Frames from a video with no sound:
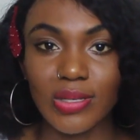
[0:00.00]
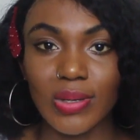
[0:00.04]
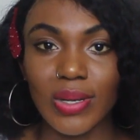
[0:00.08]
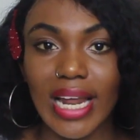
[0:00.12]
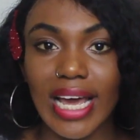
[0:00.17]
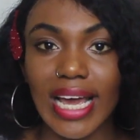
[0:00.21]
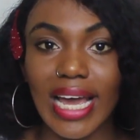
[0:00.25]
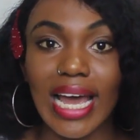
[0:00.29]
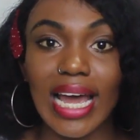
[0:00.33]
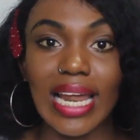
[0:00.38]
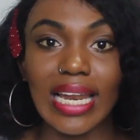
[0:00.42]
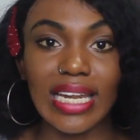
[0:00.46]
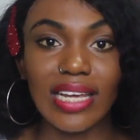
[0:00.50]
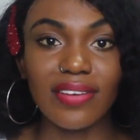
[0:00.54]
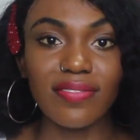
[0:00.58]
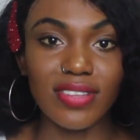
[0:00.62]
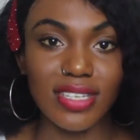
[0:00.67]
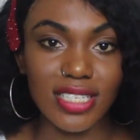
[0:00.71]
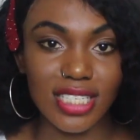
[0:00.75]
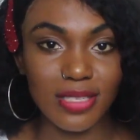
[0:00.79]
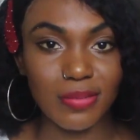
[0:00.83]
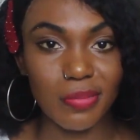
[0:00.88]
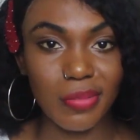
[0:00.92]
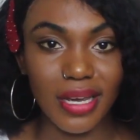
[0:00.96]
So like, I leave
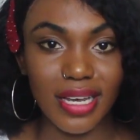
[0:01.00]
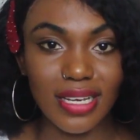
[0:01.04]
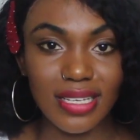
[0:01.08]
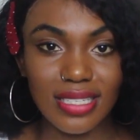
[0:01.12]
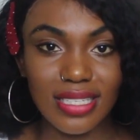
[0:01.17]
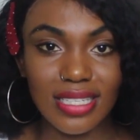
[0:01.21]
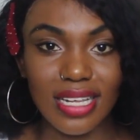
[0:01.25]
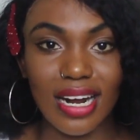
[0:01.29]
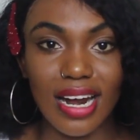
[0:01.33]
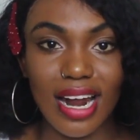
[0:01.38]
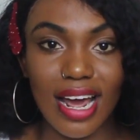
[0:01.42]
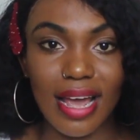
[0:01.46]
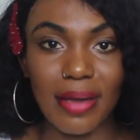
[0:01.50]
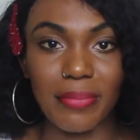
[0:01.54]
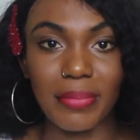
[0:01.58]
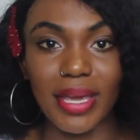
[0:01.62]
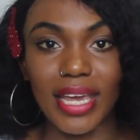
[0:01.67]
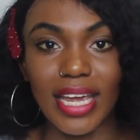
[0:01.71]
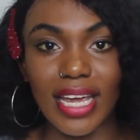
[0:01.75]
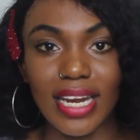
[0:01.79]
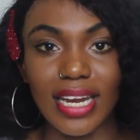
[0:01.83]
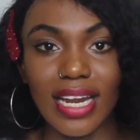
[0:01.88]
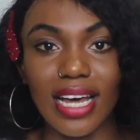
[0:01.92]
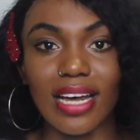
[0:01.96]
the space that I'm
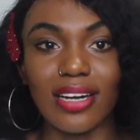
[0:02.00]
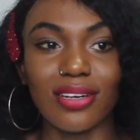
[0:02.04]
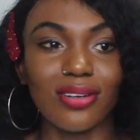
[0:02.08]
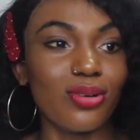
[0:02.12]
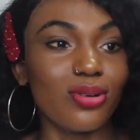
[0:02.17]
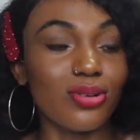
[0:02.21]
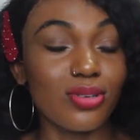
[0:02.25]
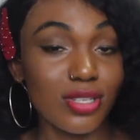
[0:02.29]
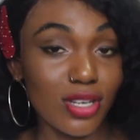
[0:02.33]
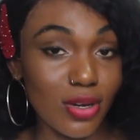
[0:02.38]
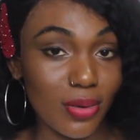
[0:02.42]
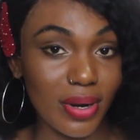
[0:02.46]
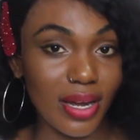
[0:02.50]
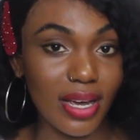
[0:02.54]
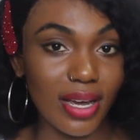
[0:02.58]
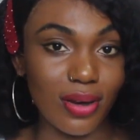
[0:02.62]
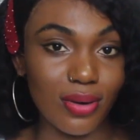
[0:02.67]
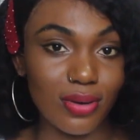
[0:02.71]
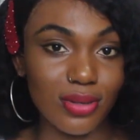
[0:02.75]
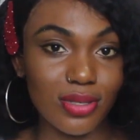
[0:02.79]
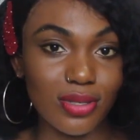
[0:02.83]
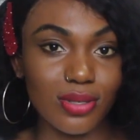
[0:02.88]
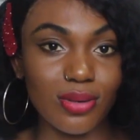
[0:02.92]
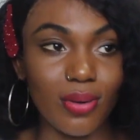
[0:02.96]
in and go somewhere
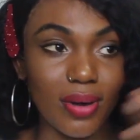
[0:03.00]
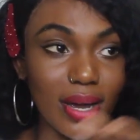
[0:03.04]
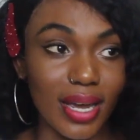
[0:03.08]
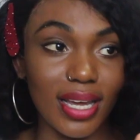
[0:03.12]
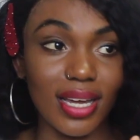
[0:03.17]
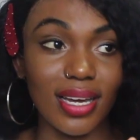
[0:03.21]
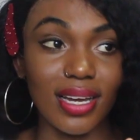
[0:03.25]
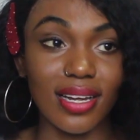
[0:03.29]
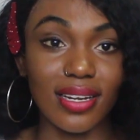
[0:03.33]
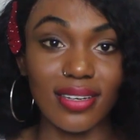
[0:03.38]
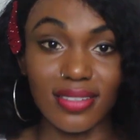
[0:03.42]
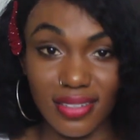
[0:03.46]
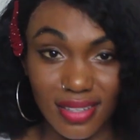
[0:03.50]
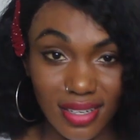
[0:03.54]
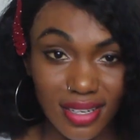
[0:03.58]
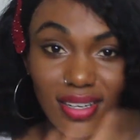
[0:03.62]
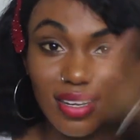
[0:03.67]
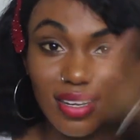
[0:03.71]
else so I can